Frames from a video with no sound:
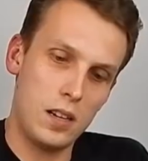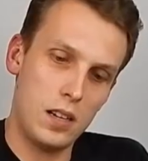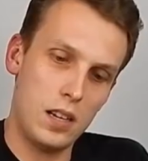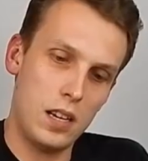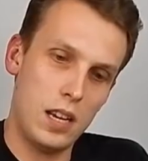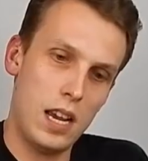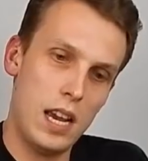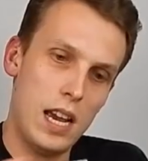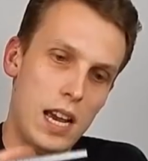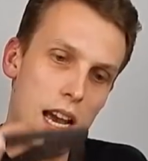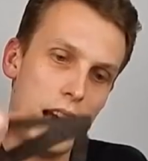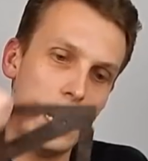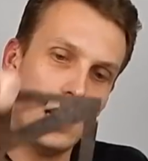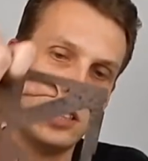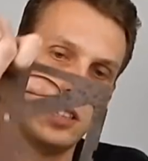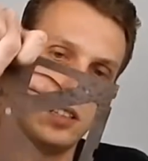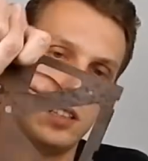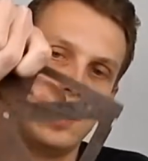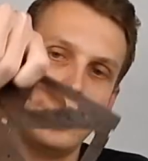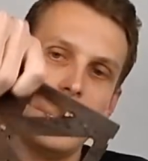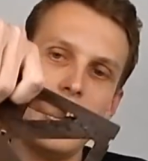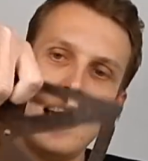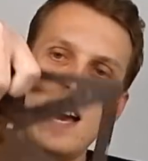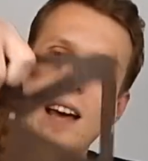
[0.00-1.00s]
Yeah,
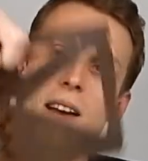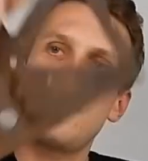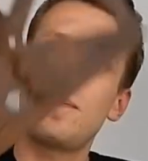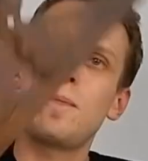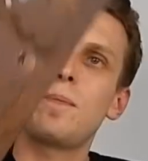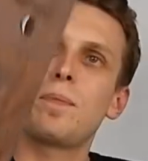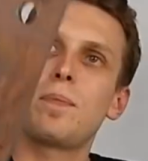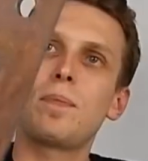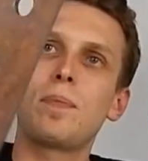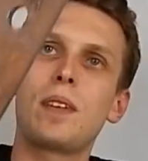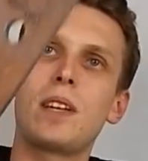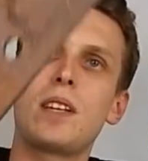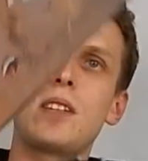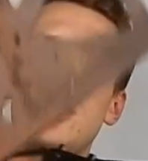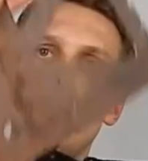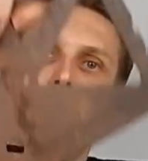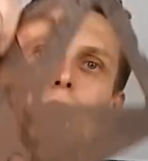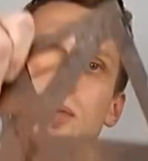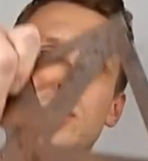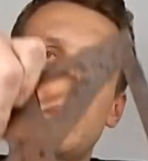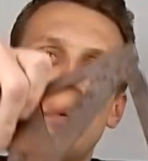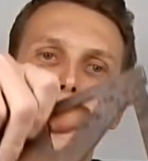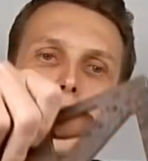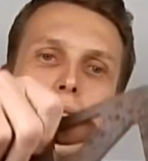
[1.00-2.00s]
actually, that is
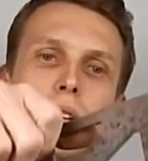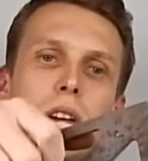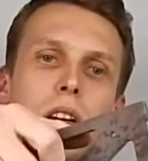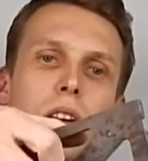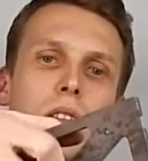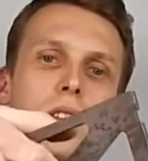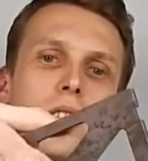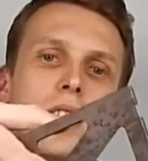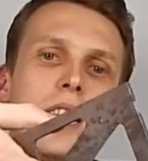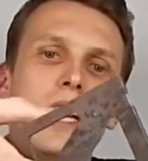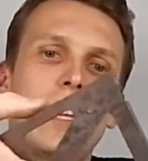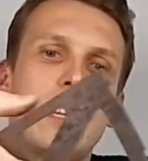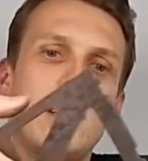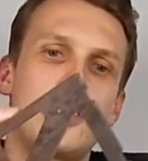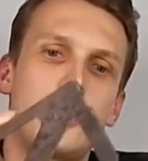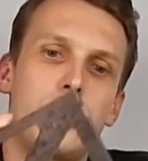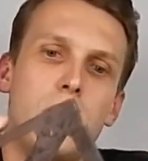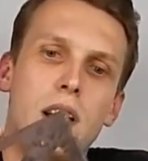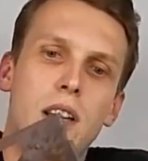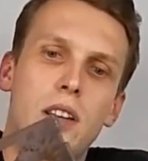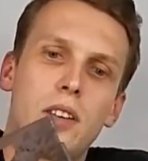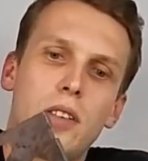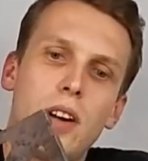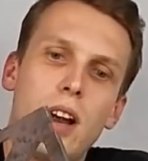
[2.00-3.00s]
looking pretty good. If I get this
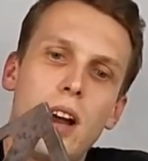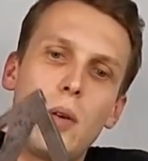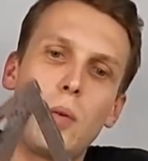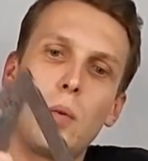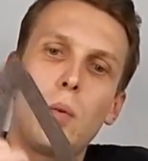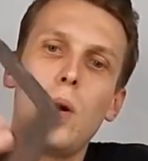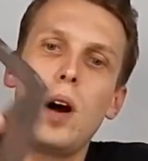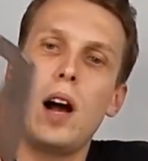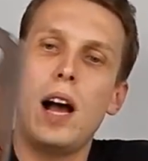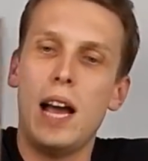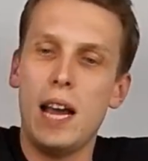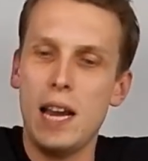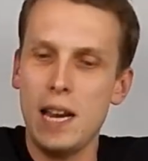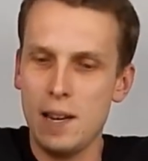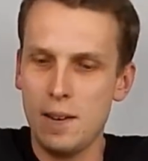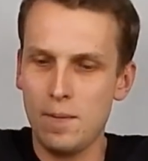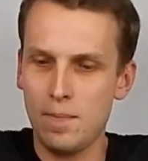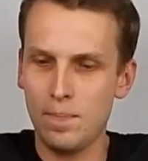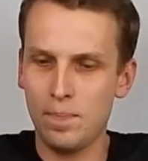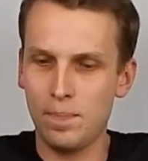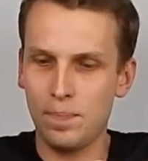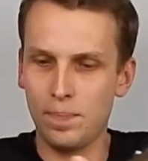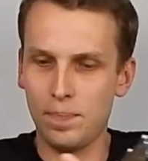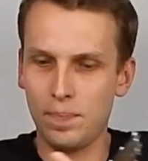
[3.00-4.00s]
around the right
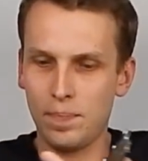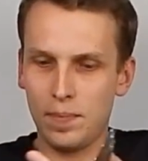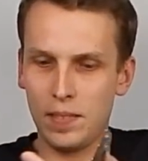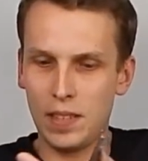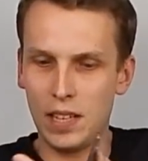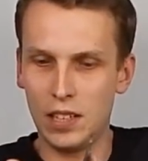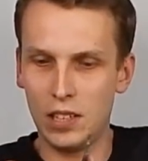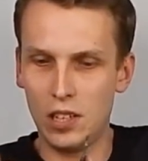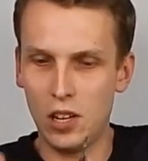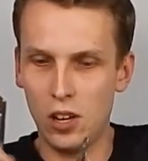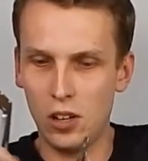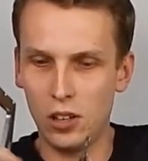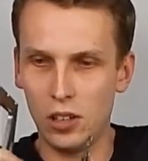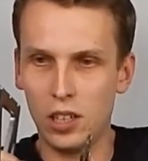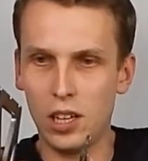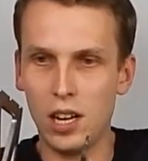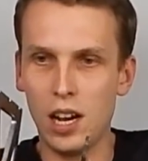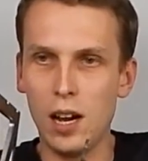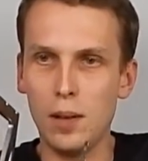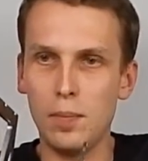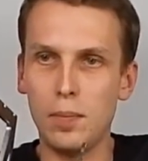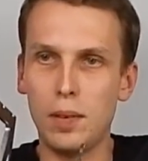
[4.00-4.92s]
way, and not cut